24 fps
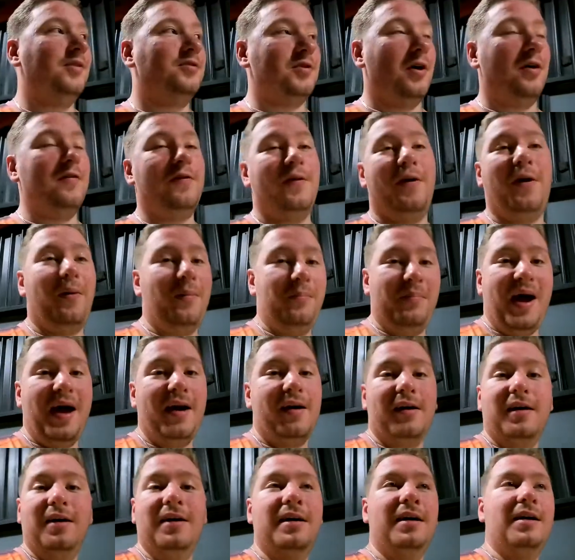I drove a lot
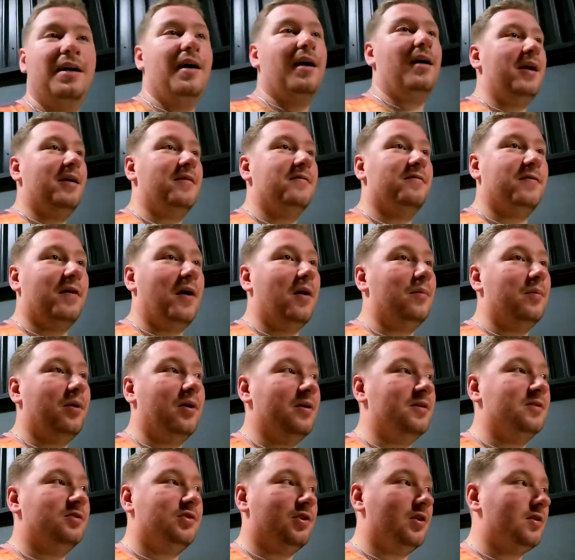better in
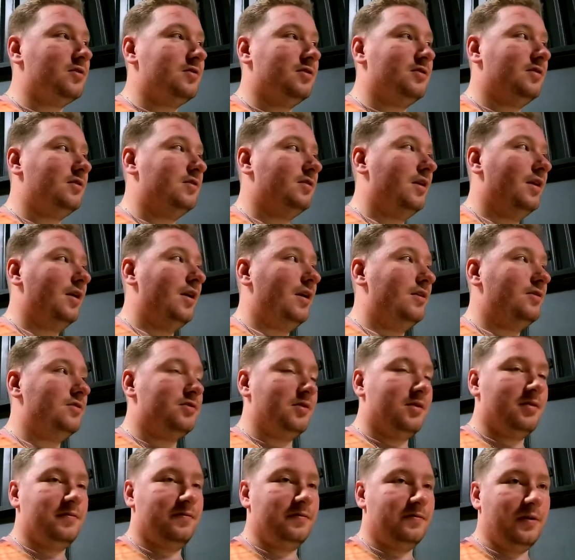Farnborough in just
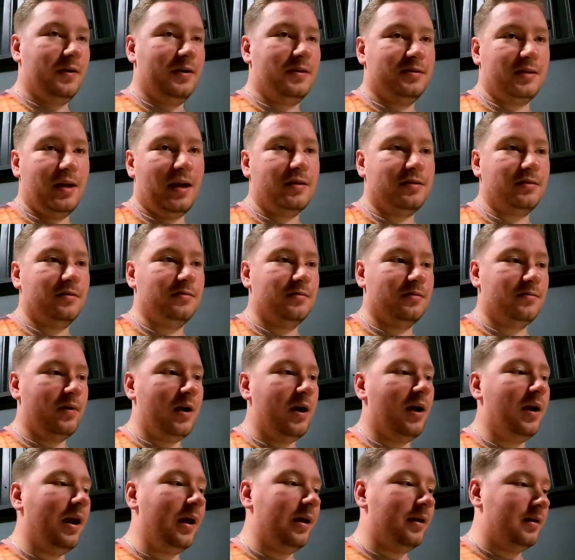three sessions,
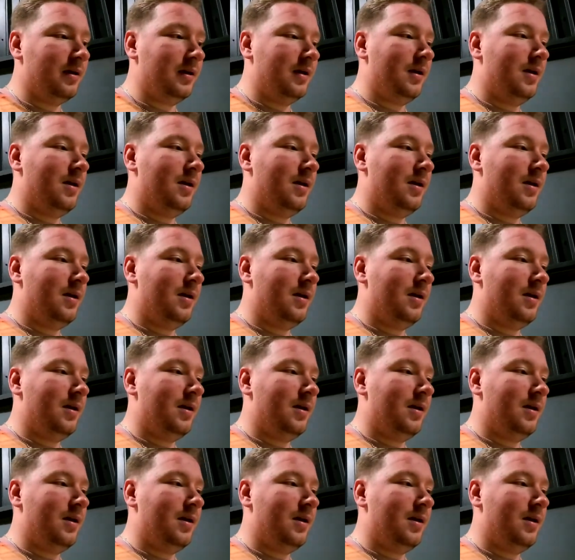really.